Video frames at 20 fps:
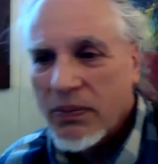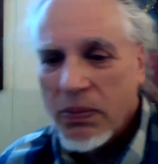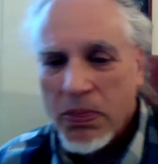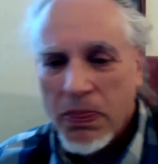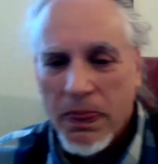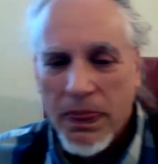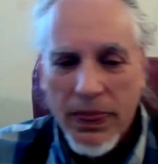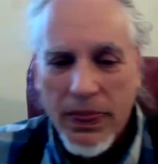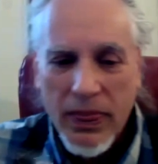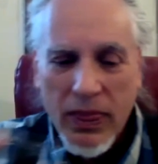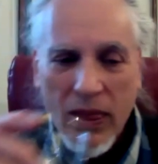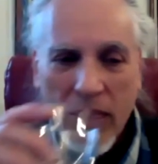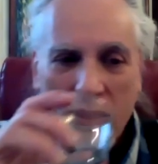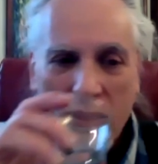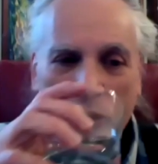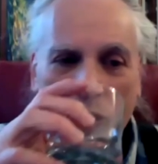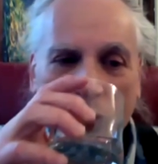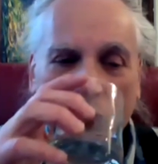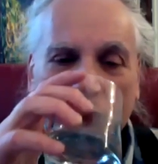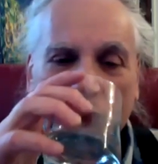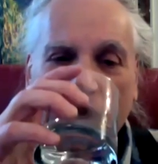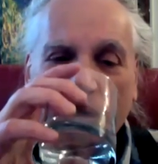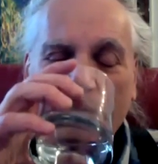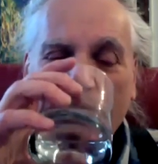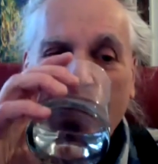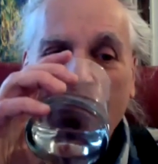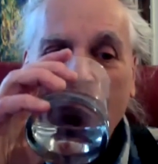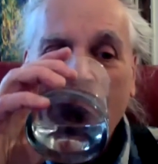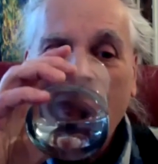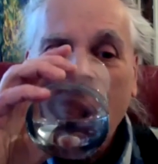Yeah.
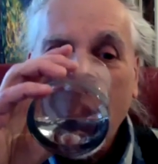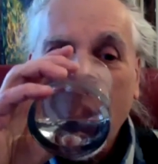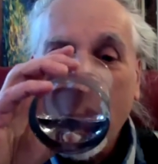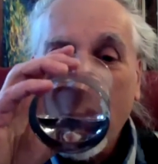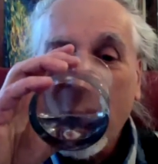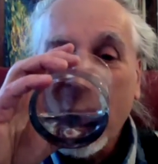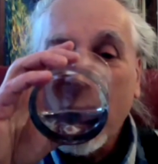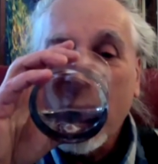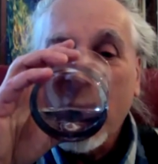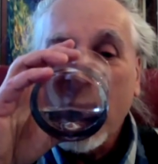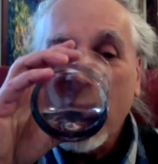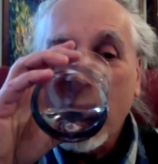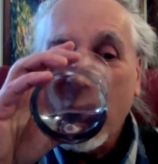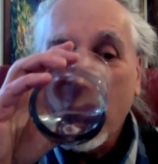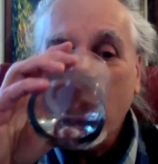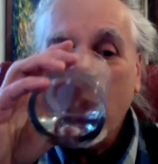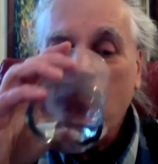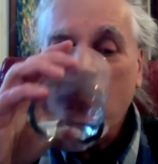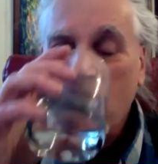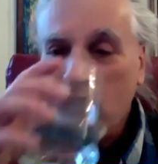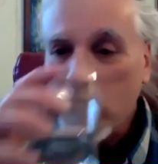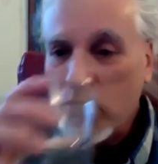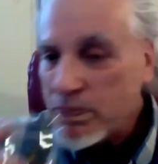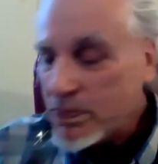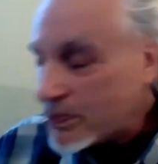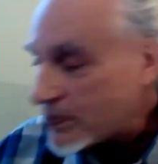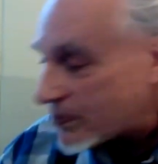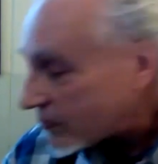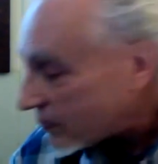So I want to open it